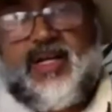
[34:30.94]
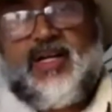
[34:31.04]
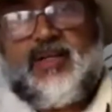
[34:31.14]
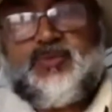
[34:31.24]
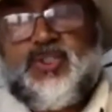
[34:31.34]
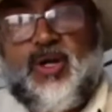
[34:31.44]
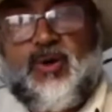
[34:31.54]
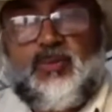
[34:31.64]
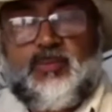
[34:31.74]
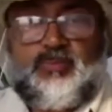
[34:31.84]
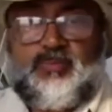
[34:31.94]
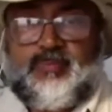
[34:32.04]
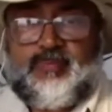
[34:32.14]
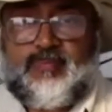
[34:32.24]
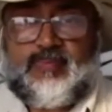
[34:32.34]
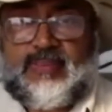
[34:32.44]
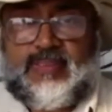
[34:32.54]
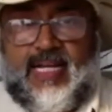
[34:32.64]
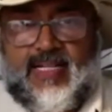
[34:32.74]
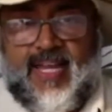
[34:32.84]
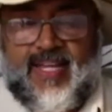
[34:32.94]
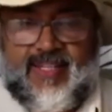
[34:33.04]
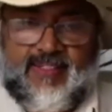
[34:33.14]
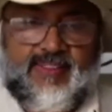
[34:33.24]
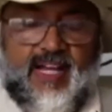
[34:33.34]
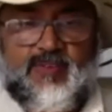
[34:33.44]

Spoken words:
So again, I was